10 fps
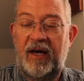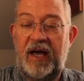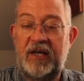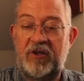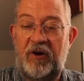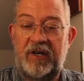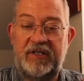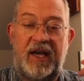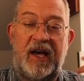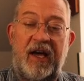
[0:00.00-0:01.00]
as long as
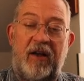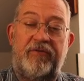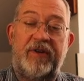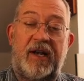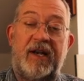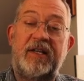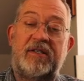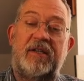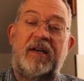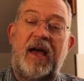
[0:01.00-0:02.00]
they are healthy at least,
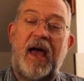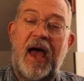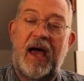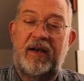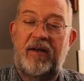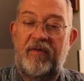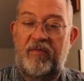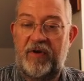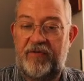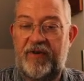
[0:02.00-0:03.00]
at
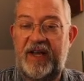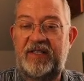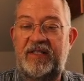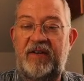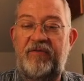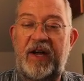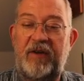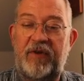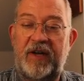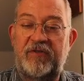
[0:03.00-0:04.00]
reflecting
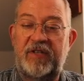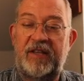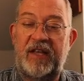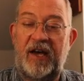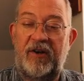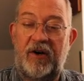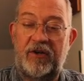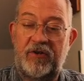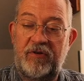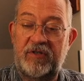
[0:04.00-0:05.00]
wavelengths that they are not
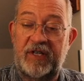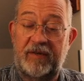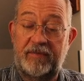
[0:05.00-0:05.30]
using.